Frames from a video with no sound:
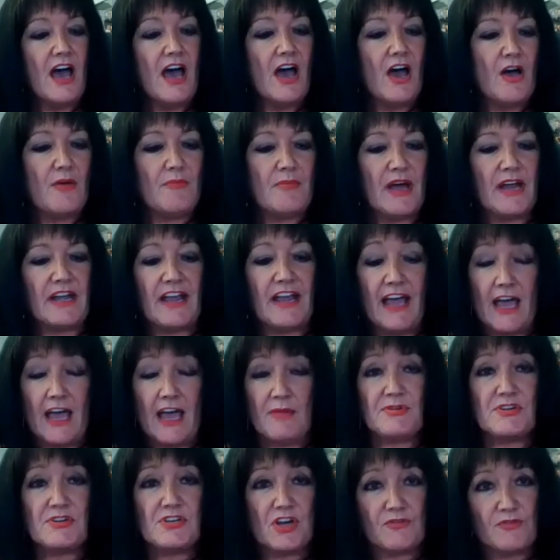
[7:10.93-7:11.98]
um, and it
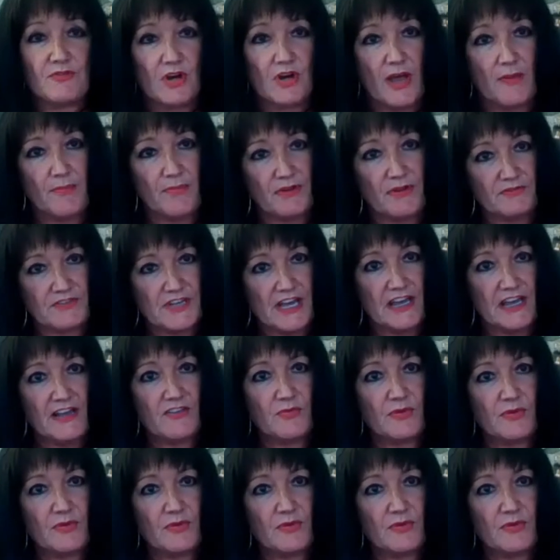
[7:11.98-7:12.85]
happened over a couple of days.